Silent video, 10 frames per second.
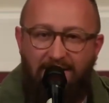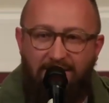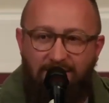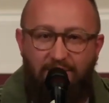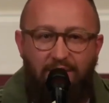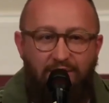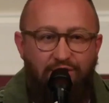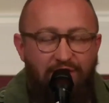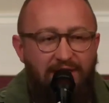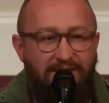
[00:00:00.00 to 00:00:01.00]
So
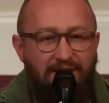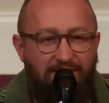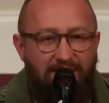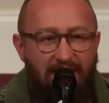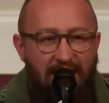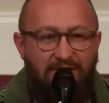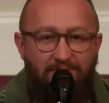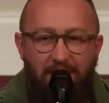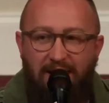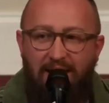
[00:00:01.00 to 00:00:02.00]
Jesus is
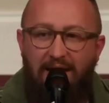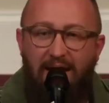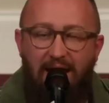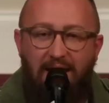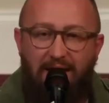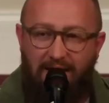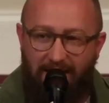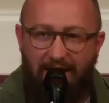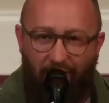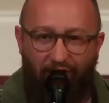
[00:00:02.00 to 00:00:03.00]
making it
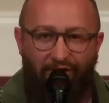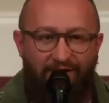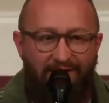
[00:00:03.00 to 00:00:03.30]
clear